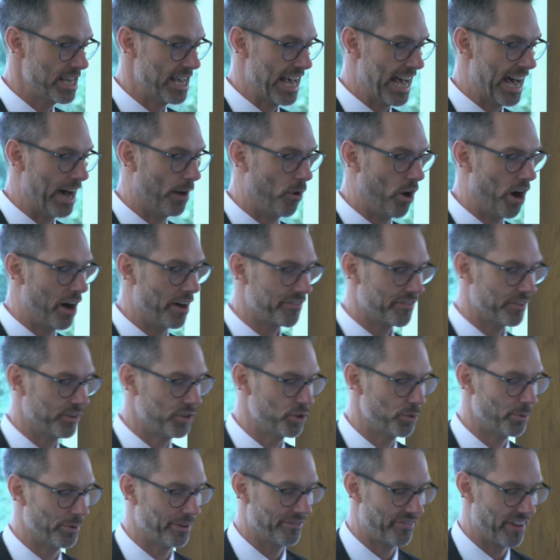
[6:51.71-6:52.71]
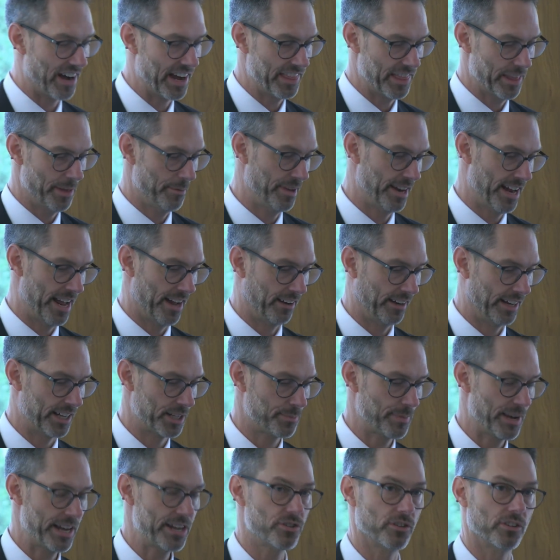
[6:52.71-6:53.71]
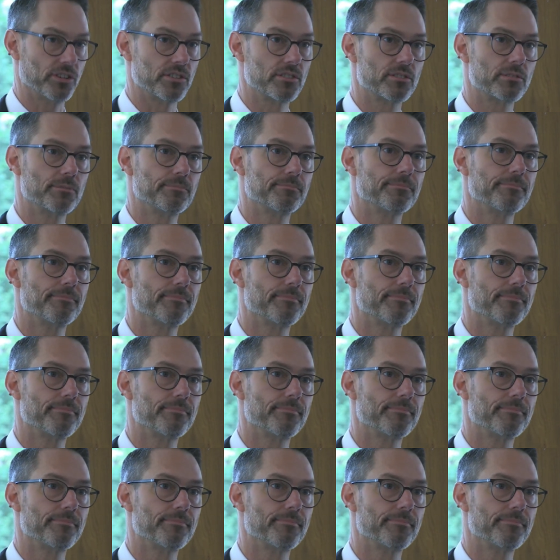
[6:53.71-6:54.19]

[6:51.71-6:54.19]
how often do we find them in ALS patients?